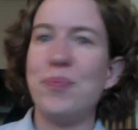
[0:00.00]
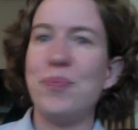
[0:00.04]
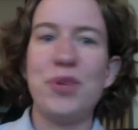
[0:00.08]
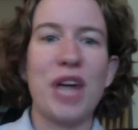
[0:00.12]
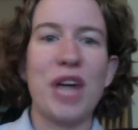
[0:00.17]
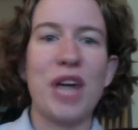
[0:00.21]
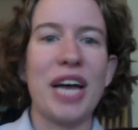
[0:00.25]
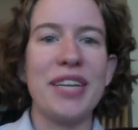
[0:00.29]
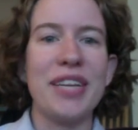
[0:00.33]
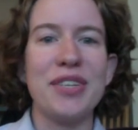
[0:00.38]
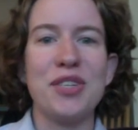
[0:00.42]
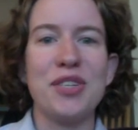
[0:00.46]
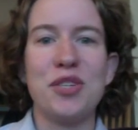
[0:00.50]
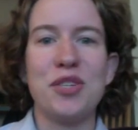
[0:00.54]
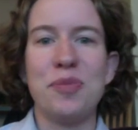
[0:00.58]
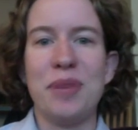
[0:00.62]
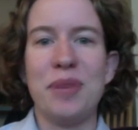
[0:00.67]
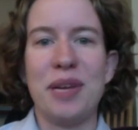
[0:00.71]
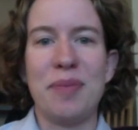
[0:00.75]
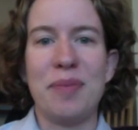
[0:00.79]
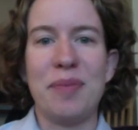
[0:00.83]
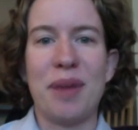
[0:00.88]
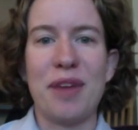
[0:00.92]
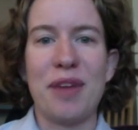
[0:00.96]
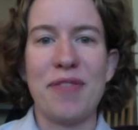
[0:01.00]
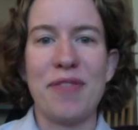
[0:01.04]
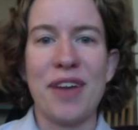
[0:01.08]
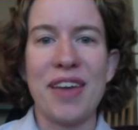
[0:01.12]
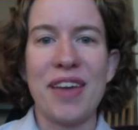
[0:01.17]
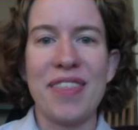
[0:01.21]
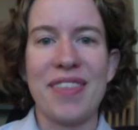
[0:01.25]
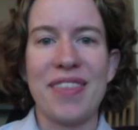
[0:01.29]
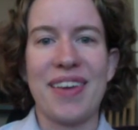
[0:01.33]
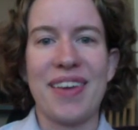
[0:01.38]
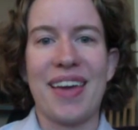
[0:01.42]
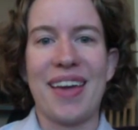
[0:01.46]
challenged me in my
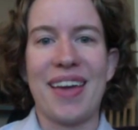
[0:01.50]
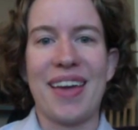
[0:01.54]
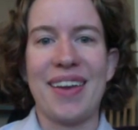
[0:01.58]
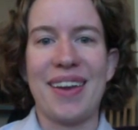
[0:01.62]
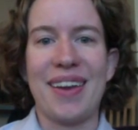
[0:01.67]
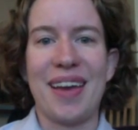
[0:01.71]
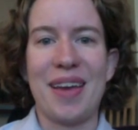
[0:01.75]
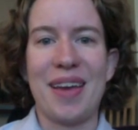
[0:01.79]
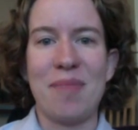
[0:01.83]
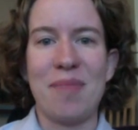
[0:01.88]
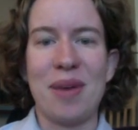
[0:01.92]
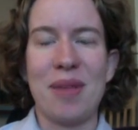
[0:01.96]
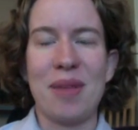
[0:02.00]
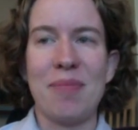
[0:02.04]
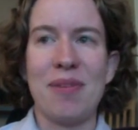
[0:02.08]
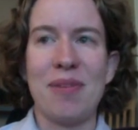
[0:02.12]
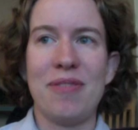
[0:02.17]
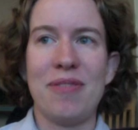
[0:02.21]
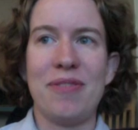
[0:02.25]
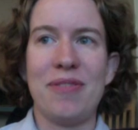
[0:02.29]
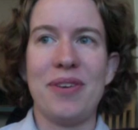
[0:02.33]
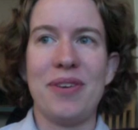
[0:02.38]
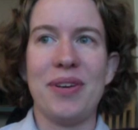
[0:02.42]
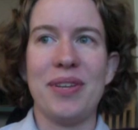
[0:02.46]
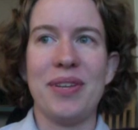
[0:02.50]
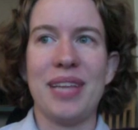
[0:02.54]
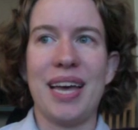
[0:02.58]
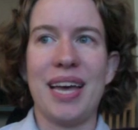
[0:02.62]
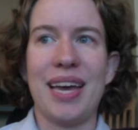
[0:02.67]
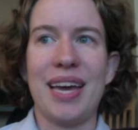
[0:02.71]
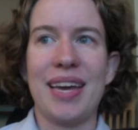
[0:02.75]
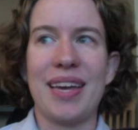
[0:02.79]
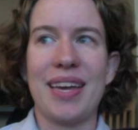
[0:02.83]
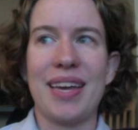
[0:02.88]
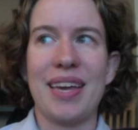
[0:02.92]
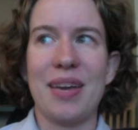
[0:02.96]
faith again and made me feel
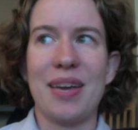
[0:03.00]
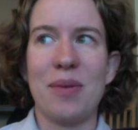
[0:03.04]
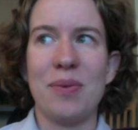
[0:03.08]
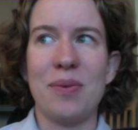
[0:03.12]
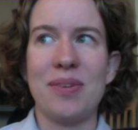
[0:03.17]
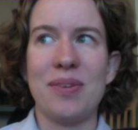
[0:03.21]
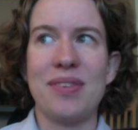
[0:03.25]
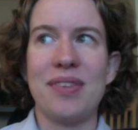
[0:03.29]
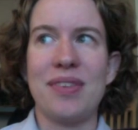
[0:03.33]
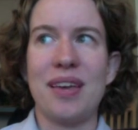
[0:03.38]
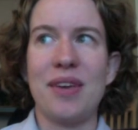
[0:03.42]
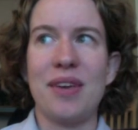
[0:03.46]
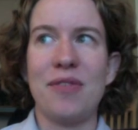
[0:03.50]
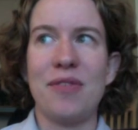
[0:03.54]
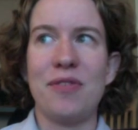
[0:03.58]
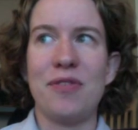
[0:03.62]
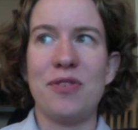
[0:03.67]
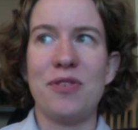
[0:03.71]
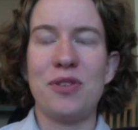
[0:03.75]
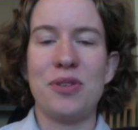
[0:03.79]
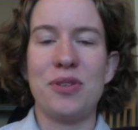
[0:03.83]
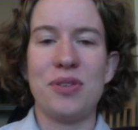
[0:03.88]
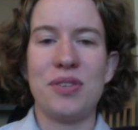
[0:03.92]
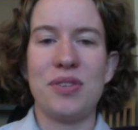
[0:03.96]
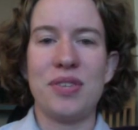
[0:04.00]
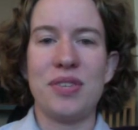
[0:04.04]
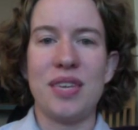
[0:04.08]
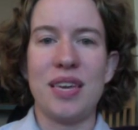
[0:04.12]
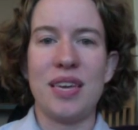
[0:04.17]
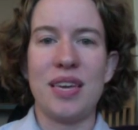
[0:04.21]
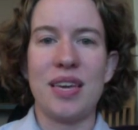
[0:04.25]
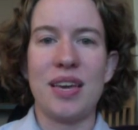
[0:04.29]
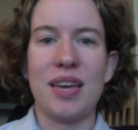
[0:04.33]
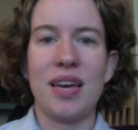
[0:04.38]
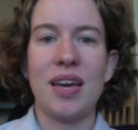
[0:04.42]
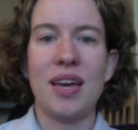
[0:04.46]
like it was safe to
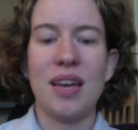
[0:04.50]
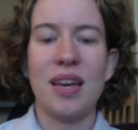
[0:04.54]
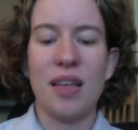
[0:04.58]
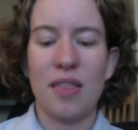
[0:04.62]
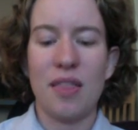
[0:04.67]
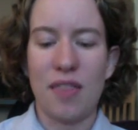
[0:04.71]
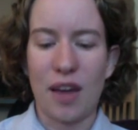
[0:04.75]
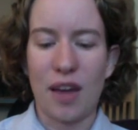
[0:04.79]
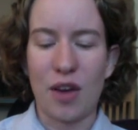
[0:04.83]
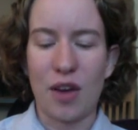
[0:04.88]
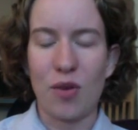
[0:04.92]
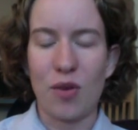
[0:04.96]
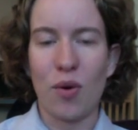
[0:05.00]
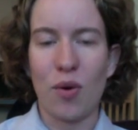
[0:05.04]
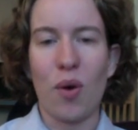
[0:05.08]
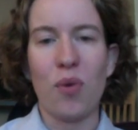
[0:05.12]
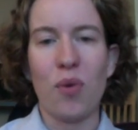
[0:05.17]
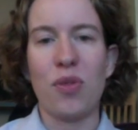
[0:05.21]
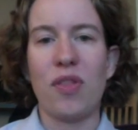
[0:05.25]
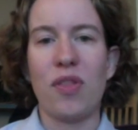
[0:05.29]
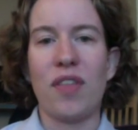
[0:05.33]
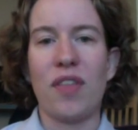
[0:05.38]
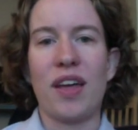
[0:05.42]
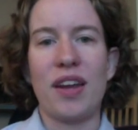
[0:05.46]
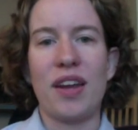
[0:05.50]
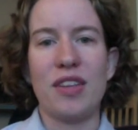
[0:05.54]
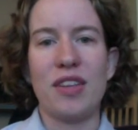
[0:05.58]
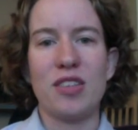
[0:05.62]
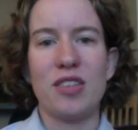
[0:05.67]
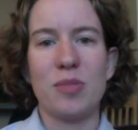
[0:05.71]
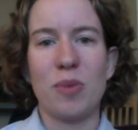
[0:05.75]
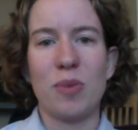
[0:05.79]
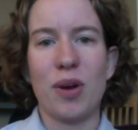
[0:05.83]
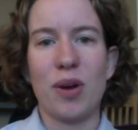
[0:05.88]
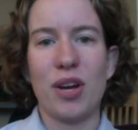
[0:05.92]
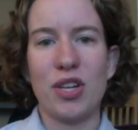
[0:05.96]
seek that growth and that
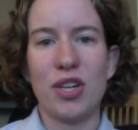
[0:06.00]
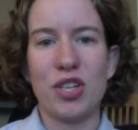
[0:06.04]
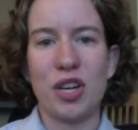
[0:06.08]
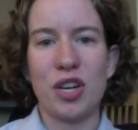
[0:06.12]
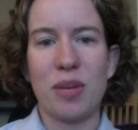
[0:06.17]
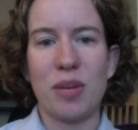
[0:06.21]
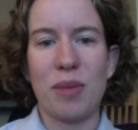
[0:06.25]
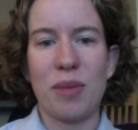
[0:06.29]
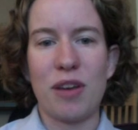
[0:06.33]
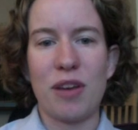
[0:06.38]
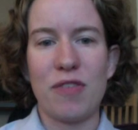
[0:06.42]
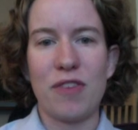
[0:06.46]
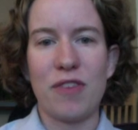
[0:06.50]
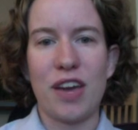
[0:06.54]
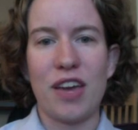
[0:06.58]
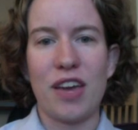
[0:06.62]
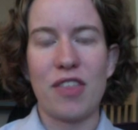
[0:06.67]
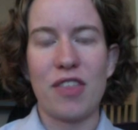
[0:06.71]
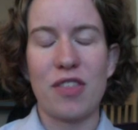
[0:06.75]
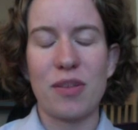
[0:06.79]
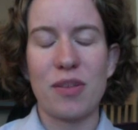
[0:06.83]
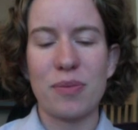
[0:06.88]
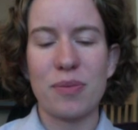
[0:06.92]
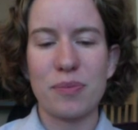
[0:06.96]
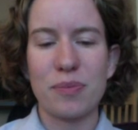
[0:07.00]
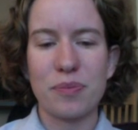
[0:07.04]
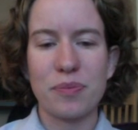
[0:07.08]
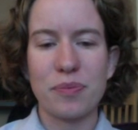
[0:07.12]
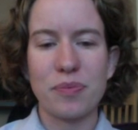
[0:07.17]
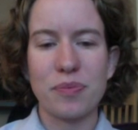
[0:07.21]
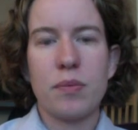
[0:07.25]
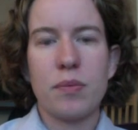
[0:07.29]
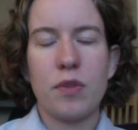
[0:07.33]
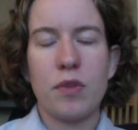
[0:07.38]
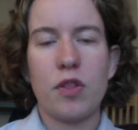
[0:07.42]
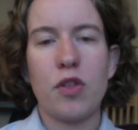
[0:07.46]
inspiration in my faith.
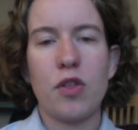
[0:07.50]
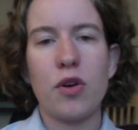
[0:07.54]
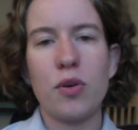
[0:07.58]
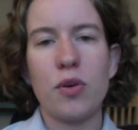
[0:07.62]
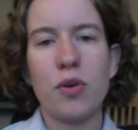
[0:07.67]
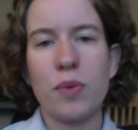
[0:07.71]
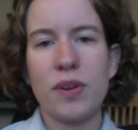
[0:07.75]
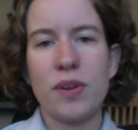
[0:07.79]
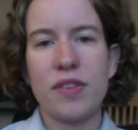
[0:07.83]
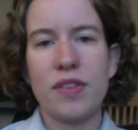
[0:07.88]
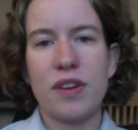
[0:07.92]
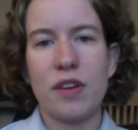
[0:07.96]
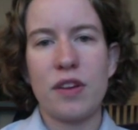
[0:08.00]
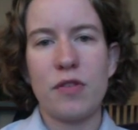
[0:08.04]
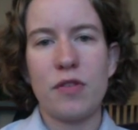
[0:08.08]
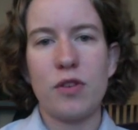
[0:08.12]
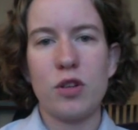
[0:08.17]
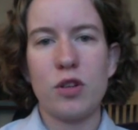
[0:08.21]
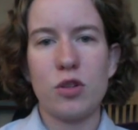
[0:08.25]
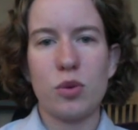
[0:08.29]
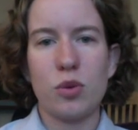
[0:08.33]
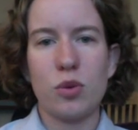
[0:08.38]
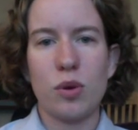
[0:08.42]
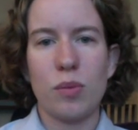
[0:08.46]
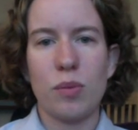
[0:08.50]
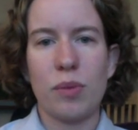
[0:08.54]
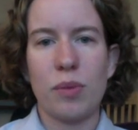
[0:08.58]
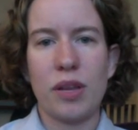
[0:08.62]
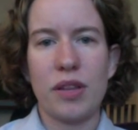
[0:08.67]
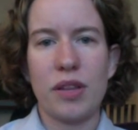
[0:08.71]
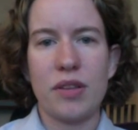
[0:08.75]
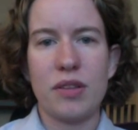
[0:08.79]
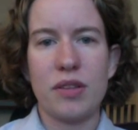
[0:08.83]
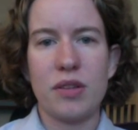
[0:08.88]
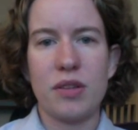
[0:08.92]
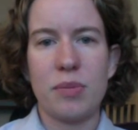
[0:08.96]
The third reason I feel torn
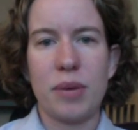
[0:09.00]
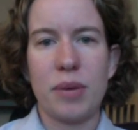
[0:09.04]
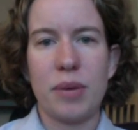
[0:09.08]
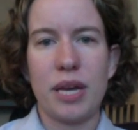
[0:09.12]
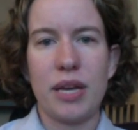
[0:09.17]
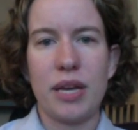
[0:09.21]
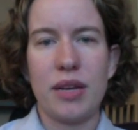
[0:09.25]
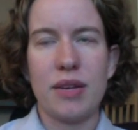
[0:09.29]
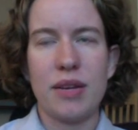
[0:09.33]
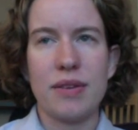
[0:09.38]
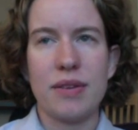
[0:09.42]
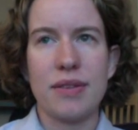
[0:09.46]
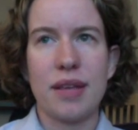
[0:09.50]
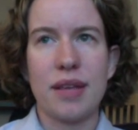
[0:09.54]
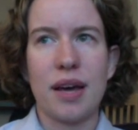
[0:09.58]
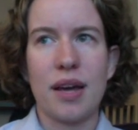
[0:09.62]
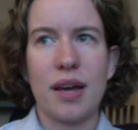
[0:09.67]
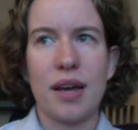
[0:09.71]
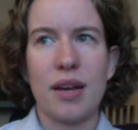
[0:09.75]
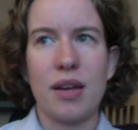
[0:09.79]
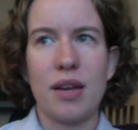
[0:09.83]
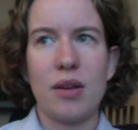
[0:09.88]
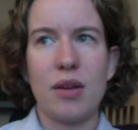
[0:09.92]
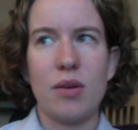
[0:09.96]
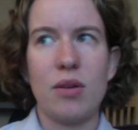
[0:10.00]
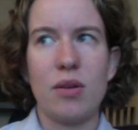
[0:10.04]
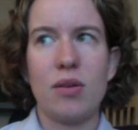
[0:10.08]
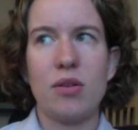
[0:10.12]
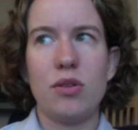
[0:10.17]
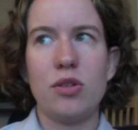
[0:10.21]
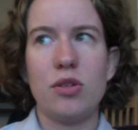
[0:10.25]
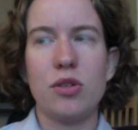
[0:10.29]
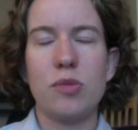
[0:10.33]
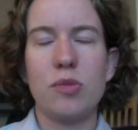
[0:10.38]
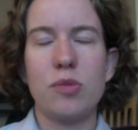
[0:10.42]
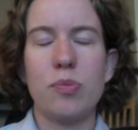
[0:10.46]
by this debate is that it
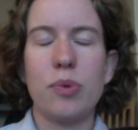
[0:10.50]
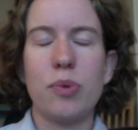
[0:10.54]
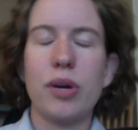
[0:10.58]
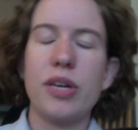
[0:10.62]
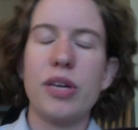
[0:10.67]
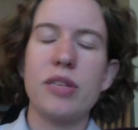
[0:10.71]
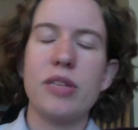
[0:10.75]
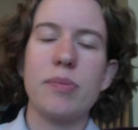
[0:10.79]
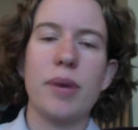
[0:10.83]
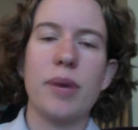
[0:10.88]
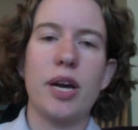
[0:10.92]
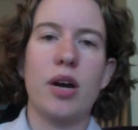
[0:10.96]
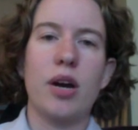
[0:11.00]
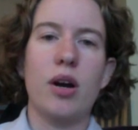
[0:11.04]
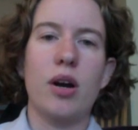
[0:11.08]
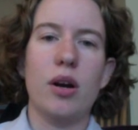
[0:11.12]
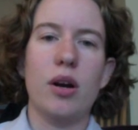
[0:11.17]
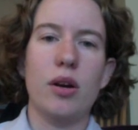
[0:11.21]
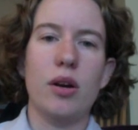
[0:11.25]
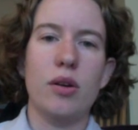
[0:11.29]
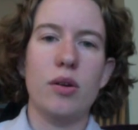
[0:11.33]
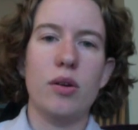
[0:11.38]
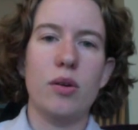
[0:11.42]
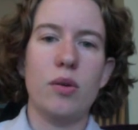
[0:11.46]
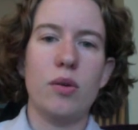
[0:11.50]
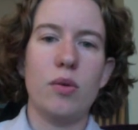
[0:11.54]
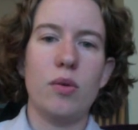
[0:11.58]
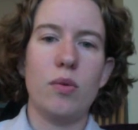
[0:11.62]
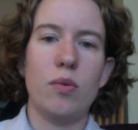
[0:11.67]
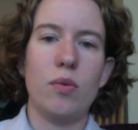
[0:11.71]
just breaks my heart